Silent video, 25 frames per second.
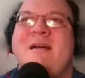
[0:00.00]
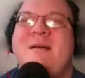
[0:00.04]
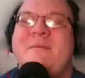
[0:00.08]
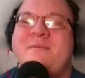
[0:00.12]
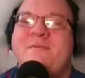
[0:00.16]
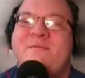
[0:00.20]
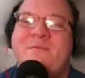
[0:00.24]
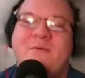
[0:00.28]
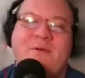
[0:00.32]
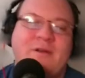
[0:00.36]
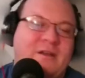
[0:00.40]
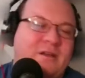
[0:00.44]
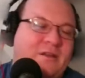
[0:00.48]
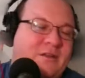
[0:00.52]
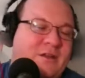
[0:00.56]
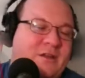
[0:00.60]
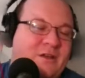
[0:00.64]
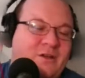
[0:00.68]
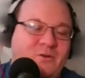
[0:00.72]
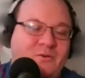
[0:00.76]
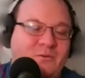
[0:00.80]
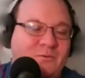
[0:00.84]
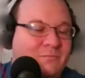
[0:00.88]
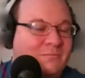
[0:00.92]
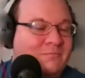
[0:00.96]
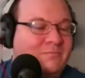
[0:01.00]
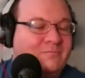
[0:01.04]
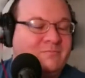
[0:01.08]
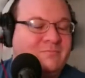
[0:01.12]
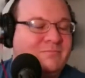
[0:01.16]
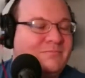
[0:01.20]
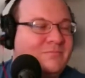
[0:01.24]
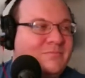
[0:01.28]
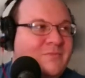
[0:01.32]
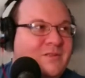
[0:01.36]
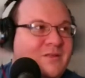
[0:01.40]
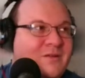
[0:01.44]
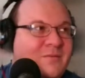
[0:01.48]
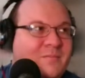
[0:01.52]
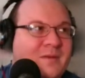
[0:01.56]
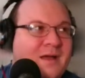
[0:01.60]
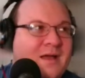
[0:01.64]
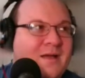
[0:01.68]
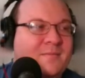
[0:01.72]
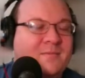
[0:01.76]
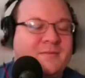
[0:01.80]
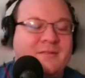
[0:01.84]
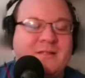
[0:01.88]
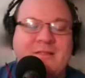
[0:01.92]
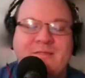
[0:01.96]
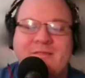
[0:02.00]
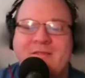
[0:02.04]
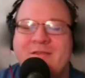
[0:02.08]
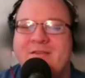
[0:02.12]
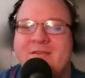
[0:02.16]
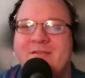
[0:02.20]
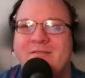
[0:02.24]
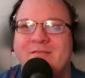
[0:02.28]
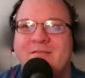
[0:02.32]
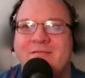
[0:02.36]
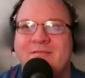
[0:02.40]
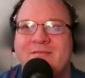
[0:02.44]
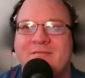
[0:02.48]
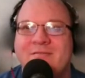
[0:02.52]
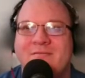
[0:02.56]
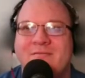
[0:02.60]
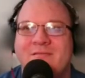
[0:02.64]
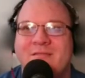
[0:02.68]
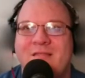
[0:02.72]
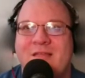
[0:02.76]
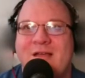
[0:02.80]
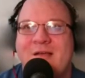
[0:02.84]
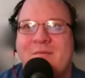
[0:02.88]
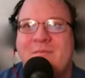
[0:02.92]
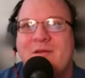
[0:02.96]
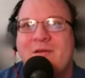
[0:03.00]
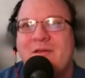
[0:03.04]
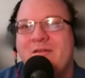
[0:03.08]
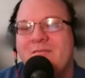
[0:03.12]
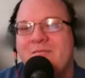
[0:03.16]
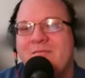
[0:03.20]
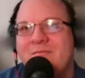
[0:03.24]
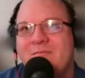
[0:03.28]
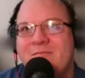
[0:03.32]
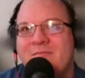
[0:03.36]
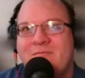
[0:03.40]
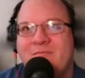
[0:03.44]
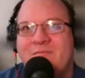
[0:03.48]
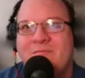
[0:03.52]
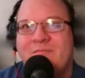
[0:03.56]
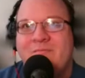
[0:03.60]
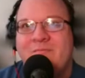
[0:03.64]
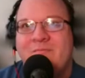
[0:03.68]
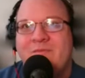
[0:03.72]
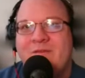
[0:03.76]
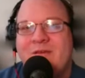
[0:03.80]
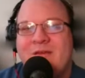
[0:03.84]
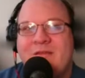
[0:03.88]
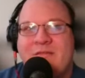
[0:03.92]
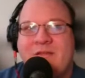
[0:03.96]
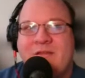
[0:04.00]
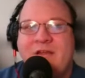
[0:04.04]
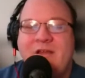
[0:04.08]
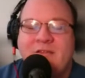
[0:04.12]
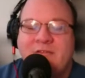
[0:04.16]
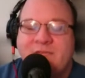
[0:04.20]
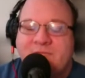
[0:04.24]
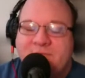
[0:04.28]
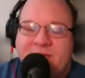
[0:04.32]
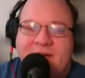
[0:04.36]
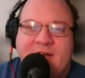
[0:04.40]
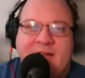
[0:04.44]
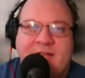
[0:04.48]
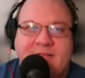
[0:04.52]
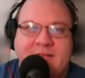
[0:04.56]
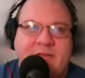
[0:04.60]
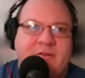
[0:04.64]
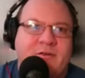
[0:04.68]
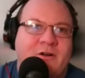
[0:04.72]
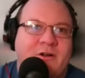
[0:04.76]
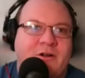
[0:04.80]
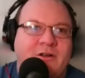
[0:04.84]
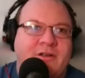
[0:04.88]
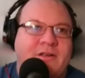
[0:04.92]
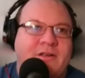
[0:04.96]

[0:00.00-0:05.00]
I mean, if we're going to go, Bible on this, I mean, there is very little